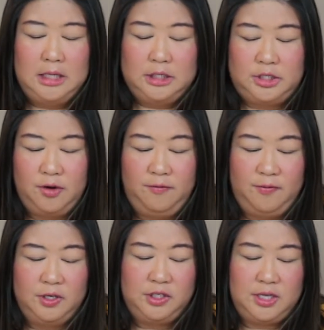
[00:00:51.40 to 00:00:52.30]
So
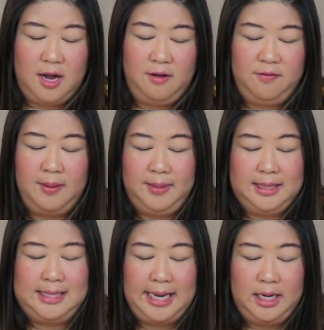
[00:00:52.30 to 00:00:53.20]
first off, I'm going
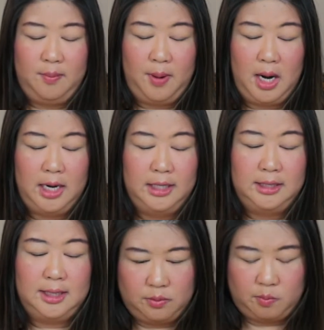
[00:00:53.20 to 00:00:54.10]
to take it apart.